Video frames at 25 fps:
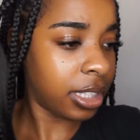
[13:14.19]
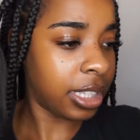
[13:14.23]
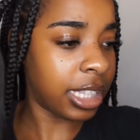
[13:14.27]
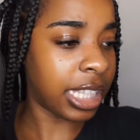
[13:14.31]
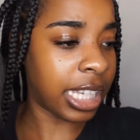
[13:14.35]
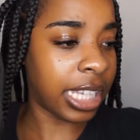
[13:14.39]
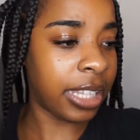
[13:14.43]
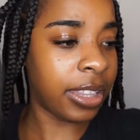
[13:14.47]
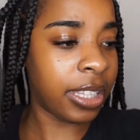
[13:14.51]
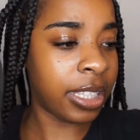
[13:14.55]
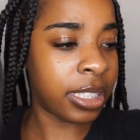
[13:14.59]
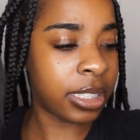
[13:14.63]

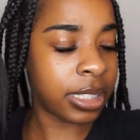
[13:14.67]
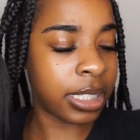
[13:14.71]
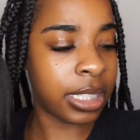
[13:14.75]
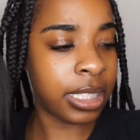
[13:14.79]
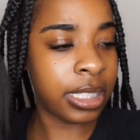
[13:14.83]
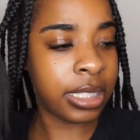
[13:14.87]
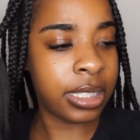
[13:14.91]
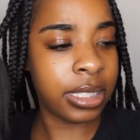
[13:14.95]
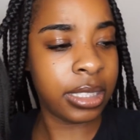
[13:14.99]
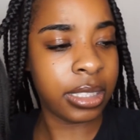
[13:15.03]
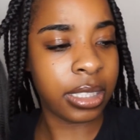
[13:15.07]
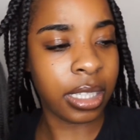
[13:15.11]
like this
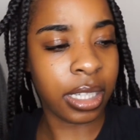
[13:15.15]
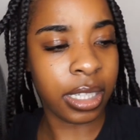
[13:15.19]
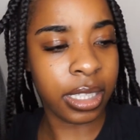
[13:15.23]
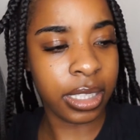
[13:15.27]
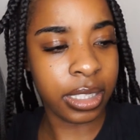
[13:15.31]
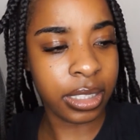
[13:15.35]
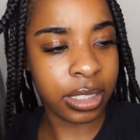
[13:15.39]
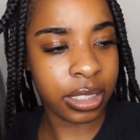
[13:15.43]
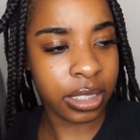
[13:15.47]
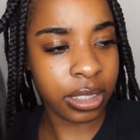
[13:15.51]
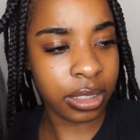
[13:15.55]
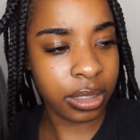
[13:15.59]
is
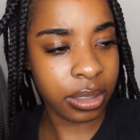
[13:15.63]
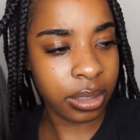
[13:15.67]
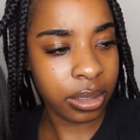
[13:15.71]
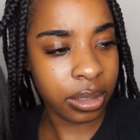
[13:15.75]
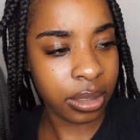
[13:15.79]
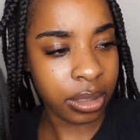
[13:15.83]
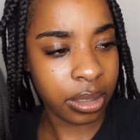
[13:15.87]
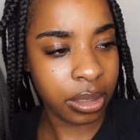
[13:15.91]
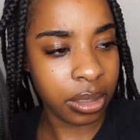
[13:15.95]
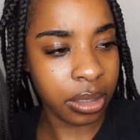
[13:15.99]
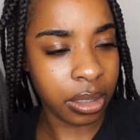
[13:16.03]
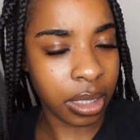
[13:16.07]
starting to,
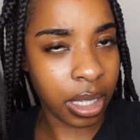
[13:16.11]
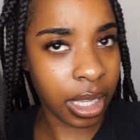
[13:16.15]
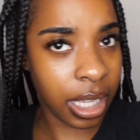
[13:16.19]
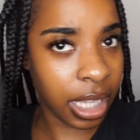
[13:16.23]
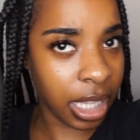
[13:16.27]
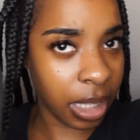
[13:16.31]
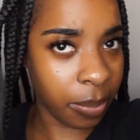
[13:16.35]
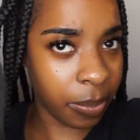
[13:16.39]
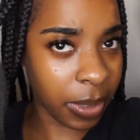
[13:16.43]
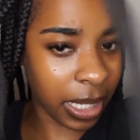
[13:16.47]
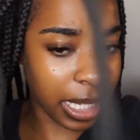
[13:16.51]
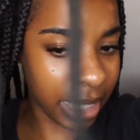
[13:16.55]
you
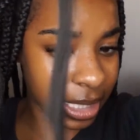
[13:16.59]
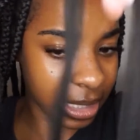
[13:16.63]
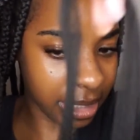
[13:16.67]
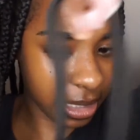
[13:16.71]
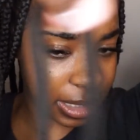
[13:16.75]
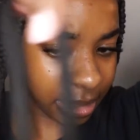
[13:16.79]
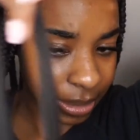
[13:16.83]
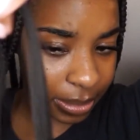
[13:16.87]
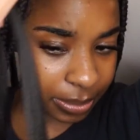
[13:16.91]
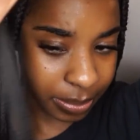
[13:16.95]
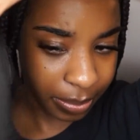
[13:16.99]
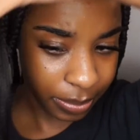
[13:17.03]
keep
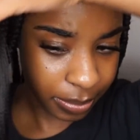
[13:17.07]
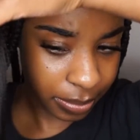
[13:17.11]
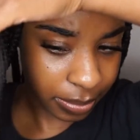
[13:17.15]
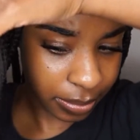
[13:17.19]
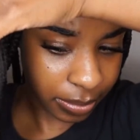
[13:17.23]
adding.